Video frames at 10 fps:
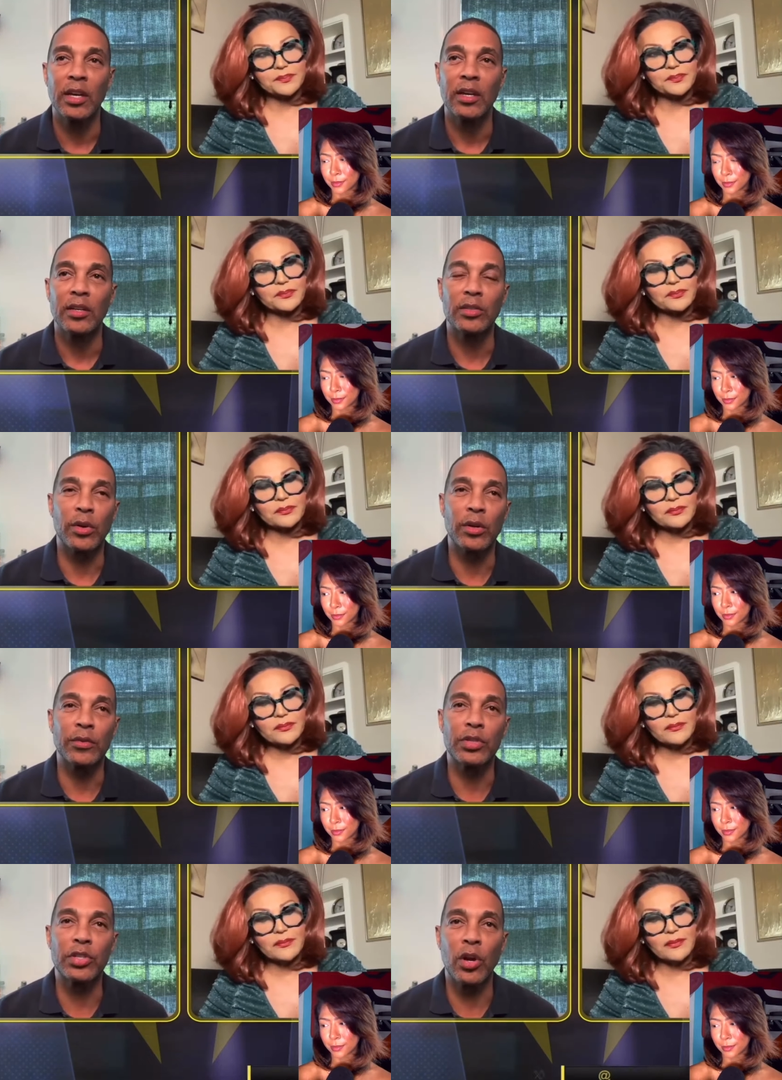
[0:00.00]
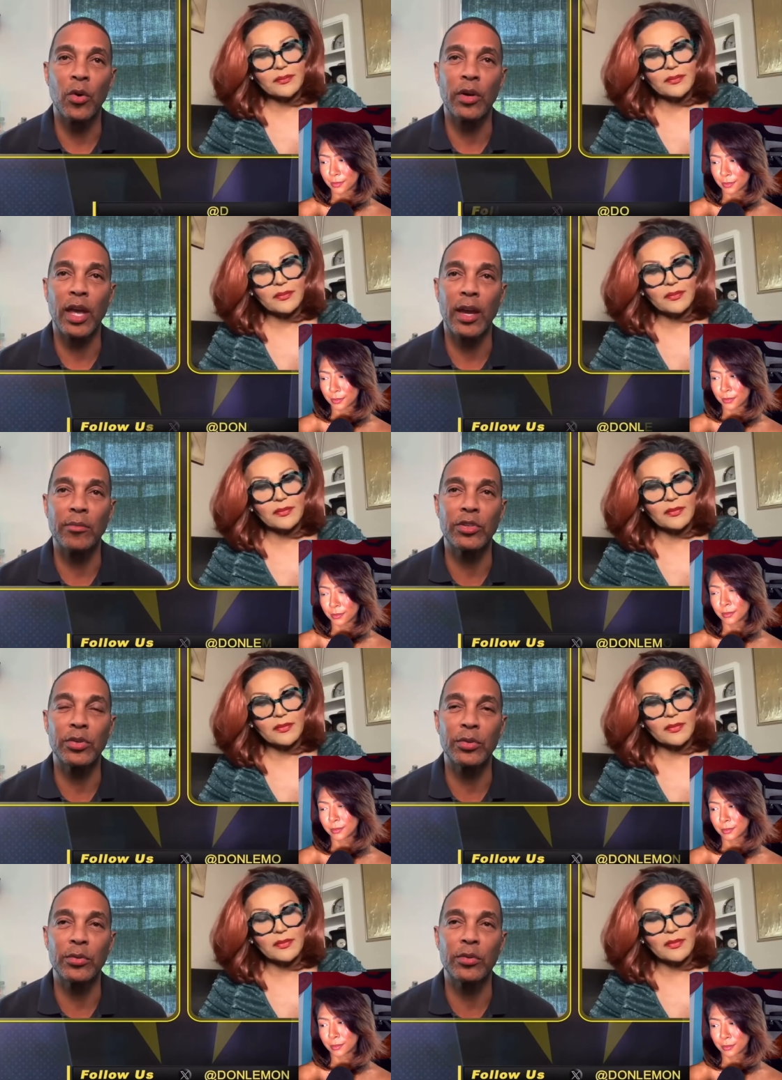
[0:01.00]
Speaker 1: sort of show came
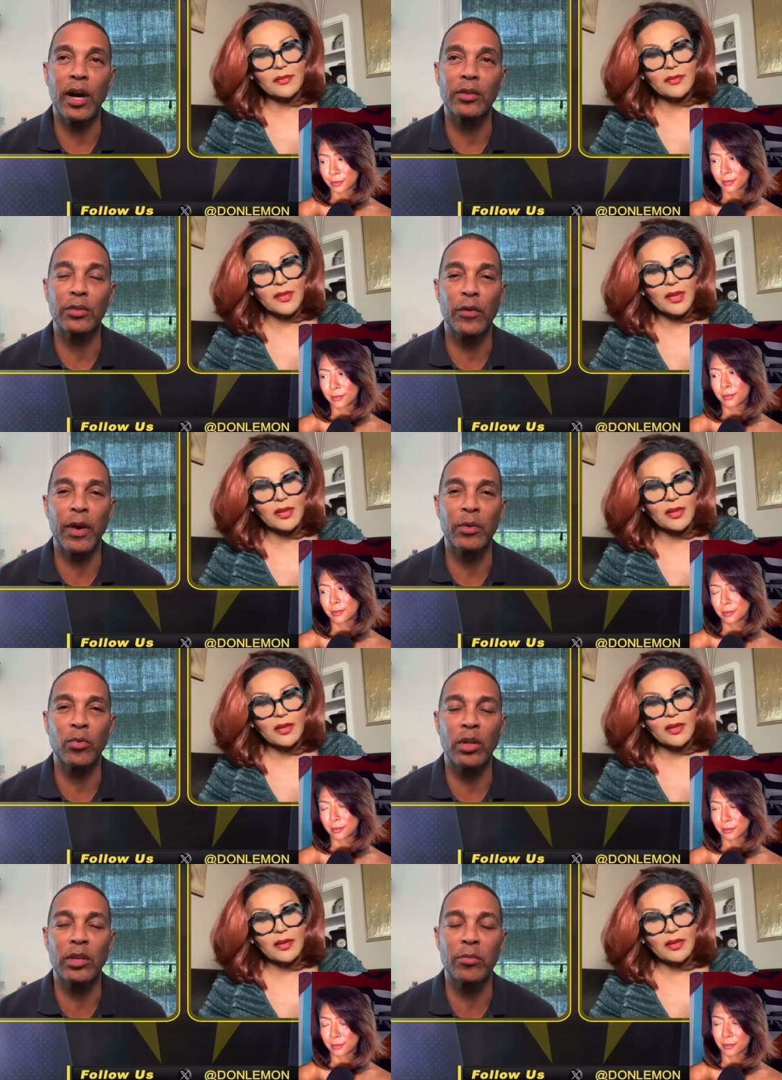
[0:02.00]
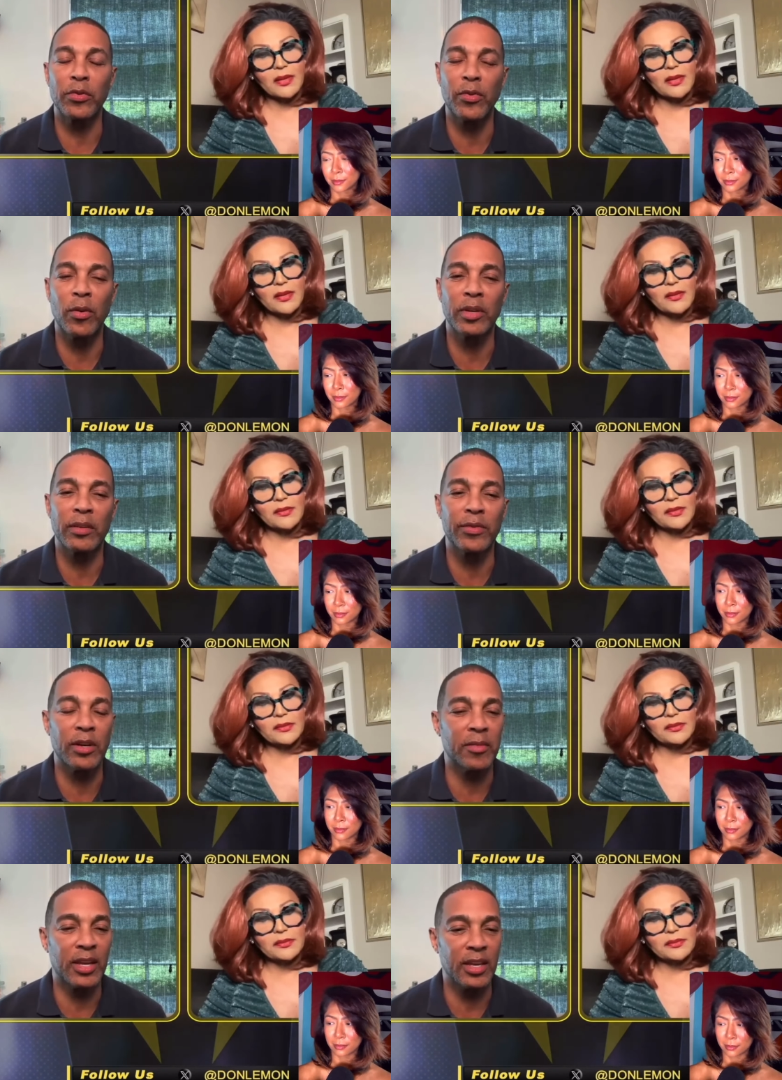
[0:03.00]
to i don't know if i would want them performing in front of
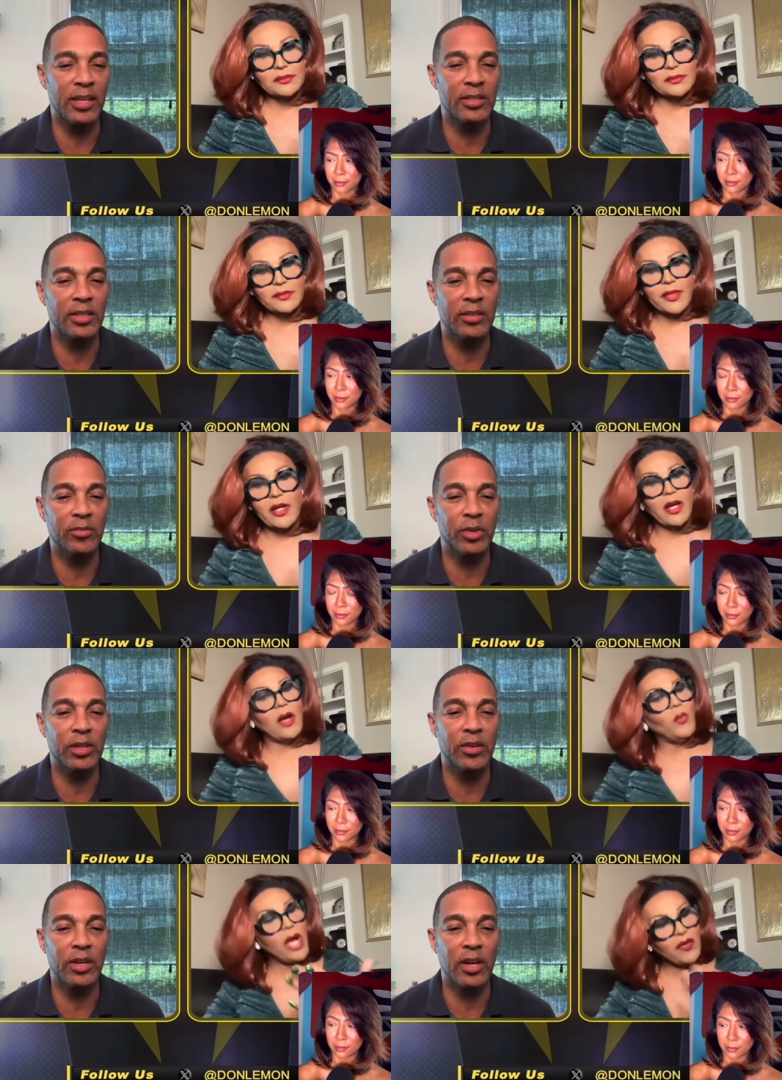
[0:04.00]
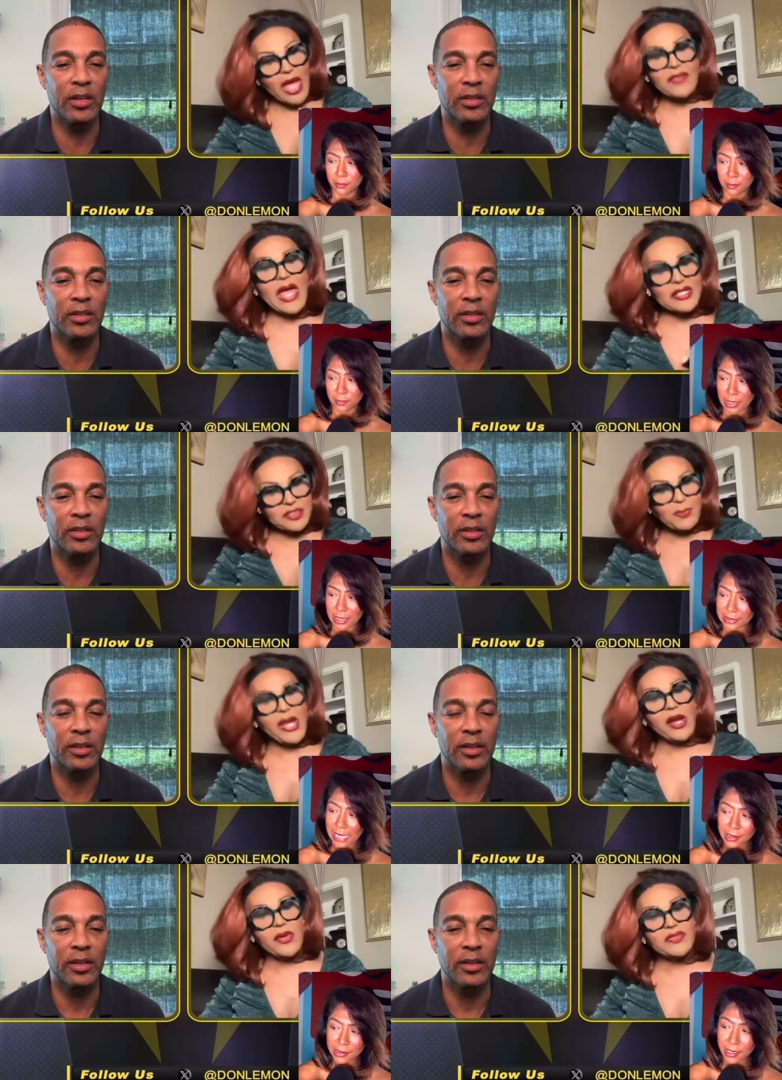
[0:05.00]
my kids and when they're young. well
Speaker 2: and as
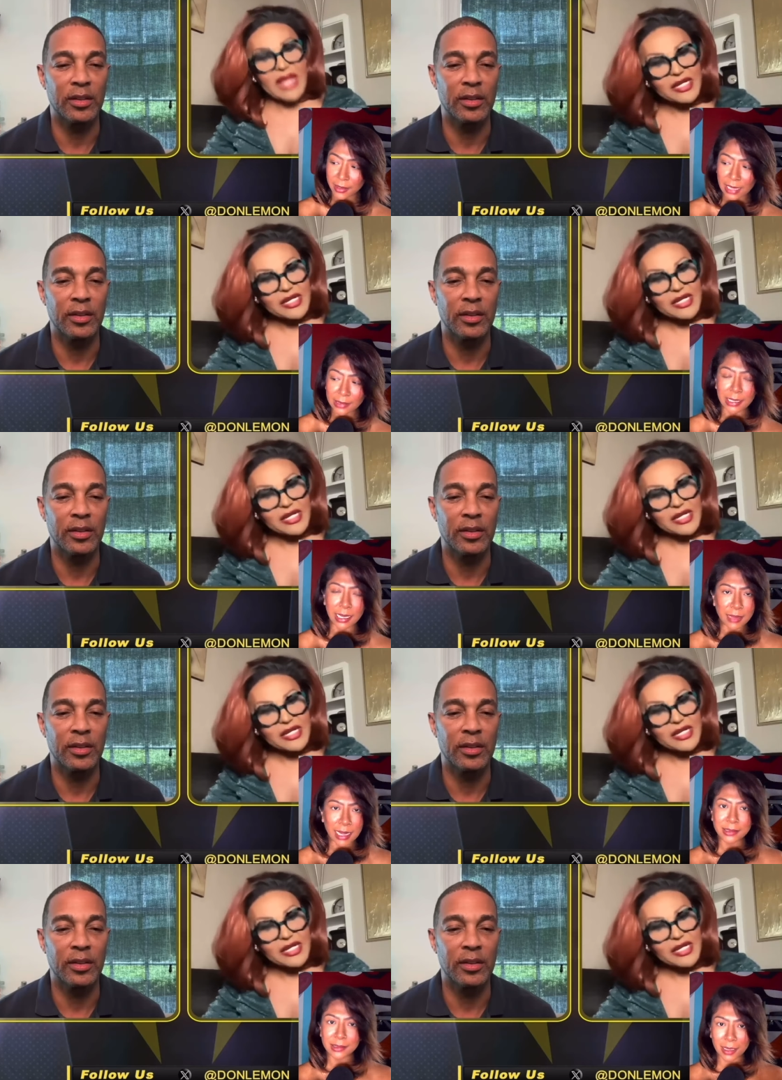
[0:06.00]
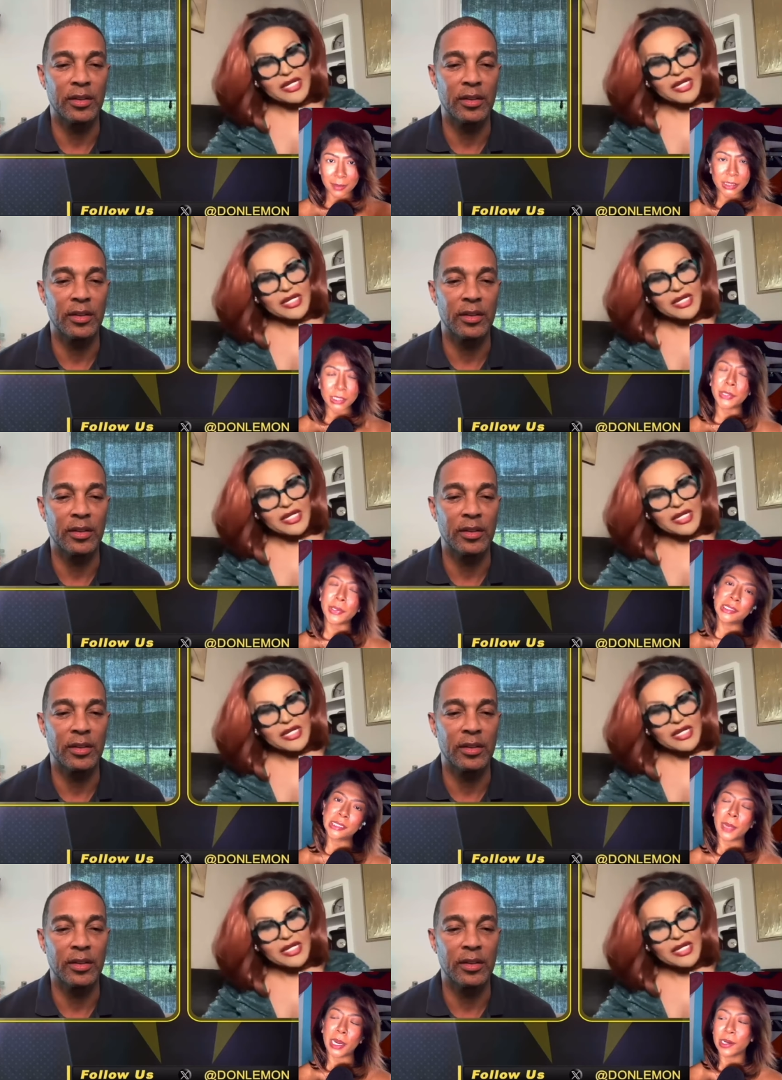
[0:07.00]
exactly parent, and that that's is- and that's up to you as
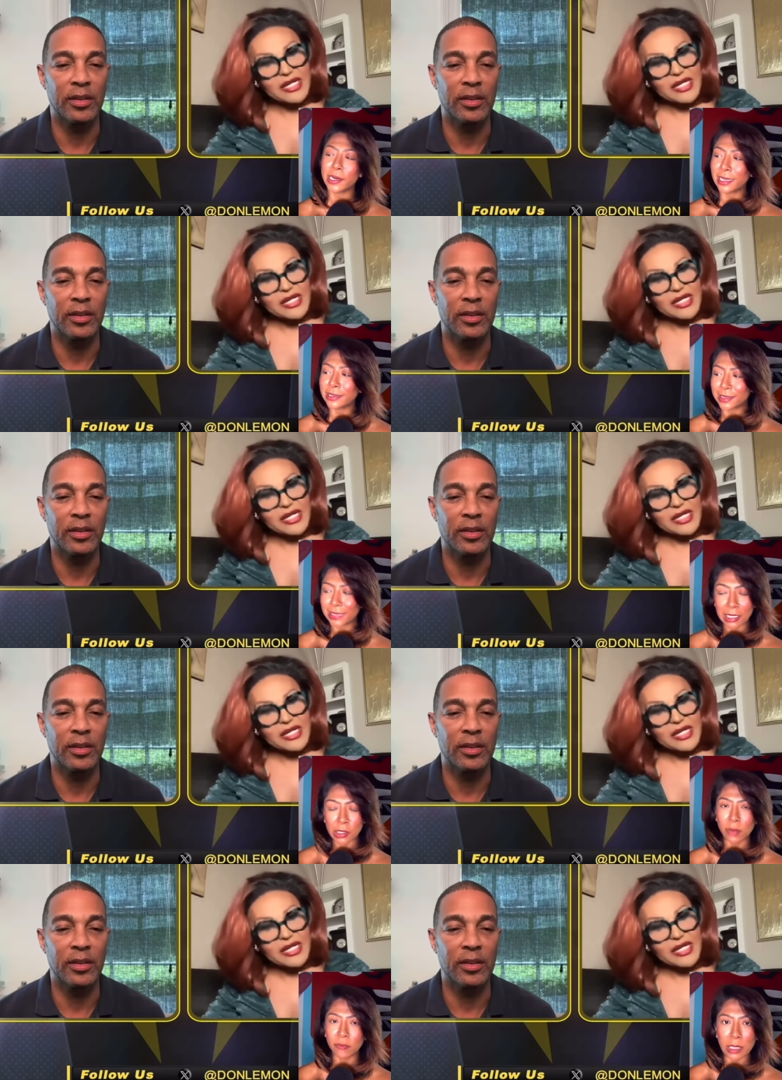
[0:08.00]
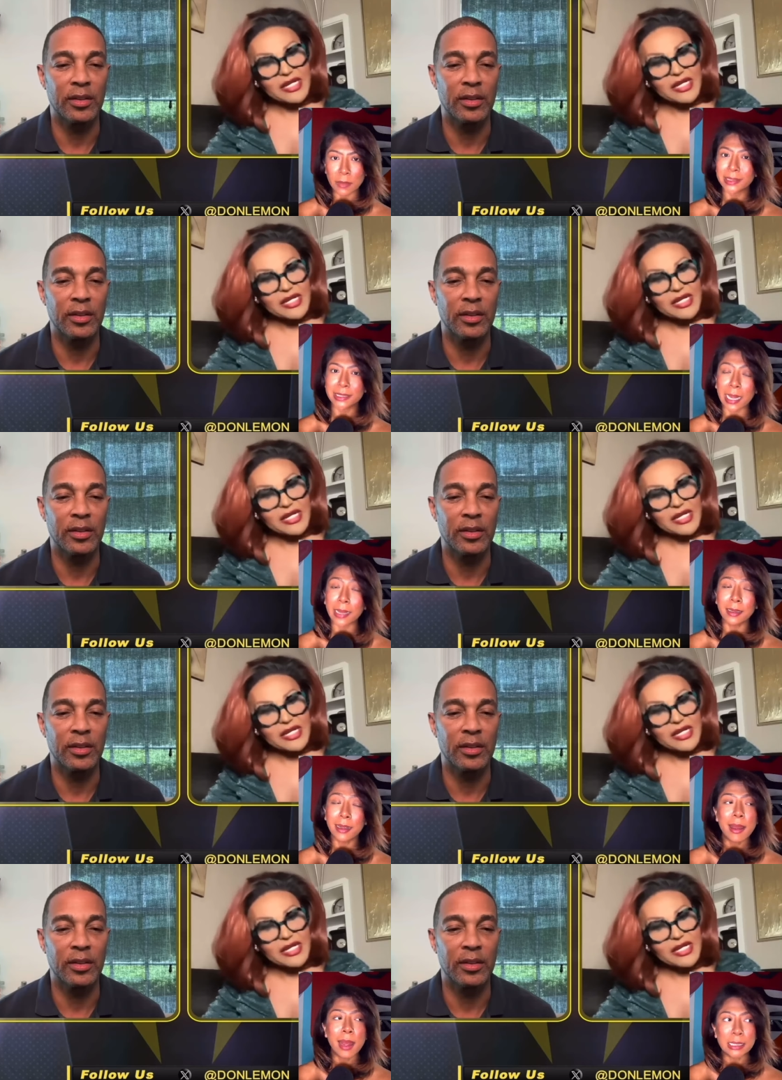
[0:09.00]
the parent that's exactly what flame is saying
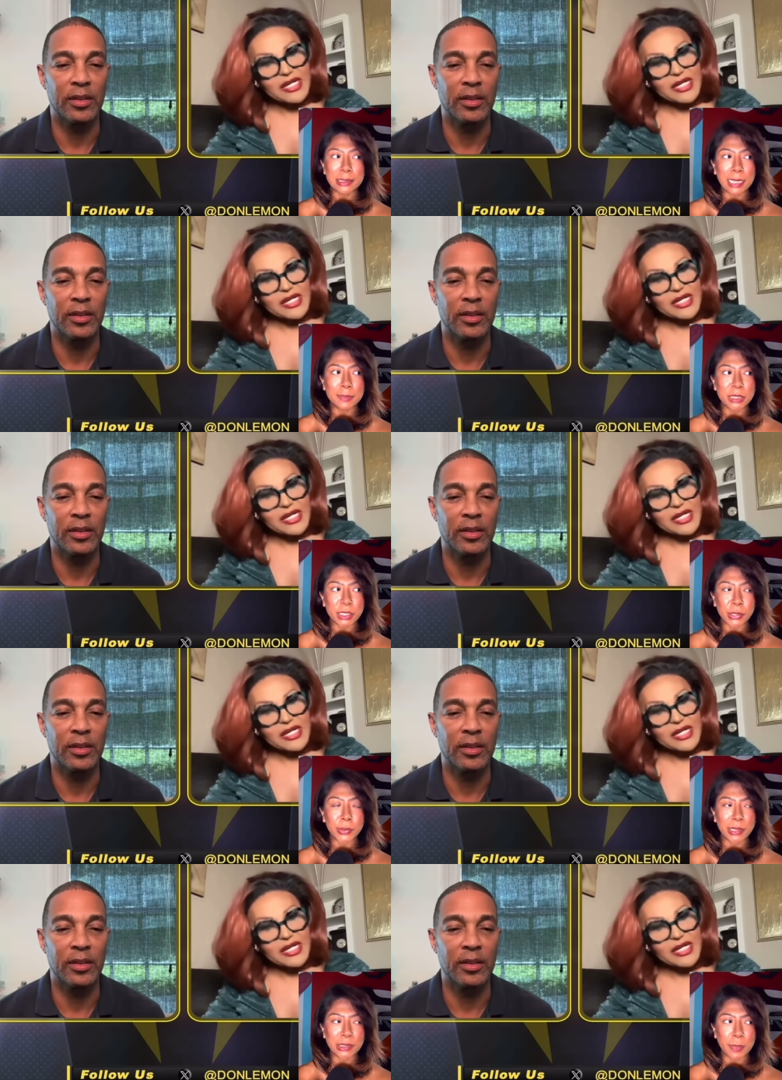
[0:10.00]
it's up to you as